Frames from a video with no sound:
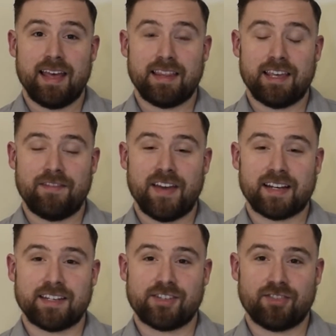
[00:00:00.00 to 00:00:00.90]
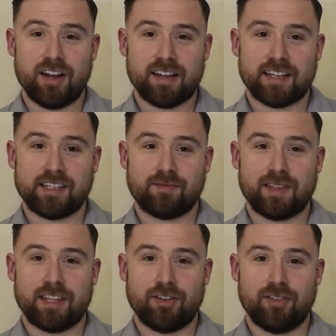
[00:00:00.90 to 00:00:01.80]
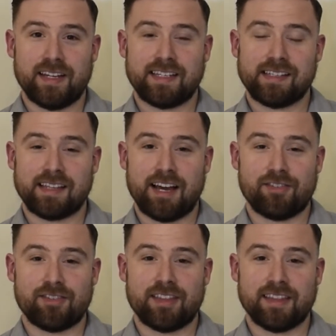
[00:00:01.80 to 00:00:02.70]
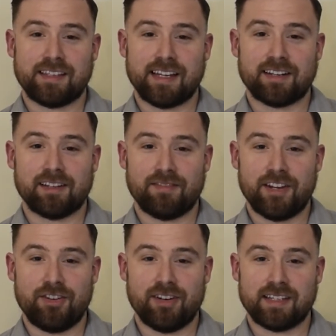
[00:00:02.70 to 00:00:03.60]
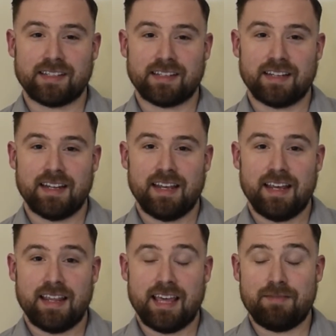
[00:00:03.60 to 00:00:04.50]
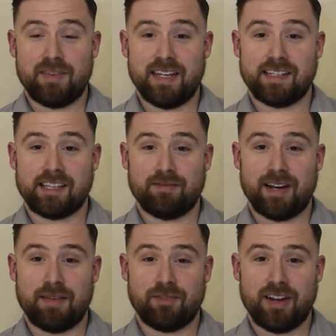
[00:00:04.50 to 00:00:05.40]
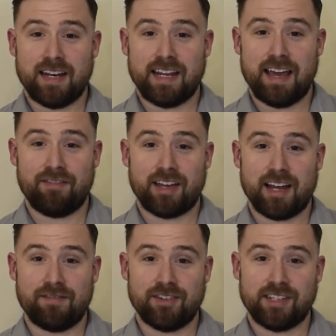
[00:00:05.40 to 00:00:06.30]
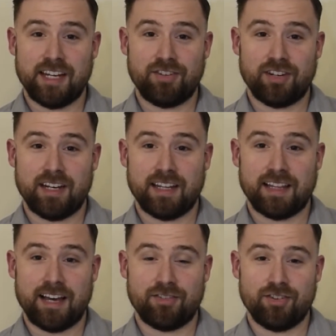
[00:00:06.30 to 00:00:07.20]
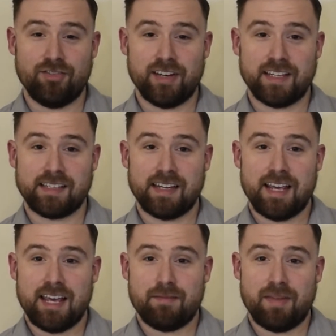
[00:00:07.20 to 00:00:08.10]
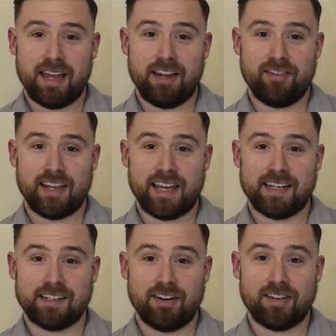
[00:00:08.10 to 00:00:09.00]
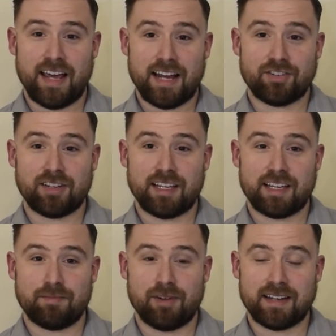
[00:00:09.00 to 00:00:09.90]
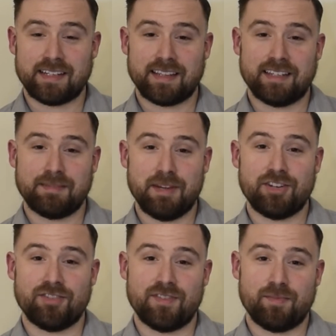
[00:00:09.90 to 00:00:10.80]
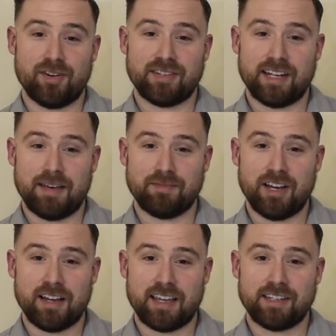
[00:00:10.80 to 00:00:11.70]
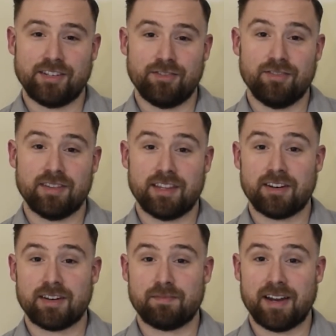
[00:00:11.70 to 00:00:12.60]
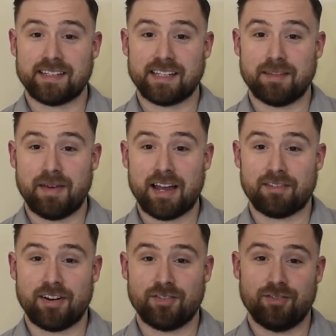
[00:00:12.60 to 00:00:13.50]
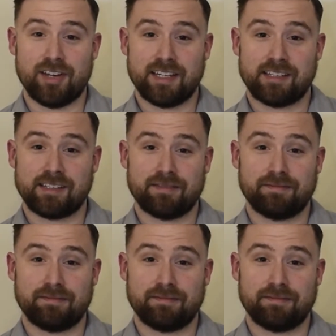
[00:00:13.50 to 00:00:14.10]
The effect is strongest when the noise is louder than the signal of interest. That means that when I'm trying to have a conversation in loud noise, my hearing aids aren't actually compressing the speech of the person I'm talking to, they're compressing the background noise.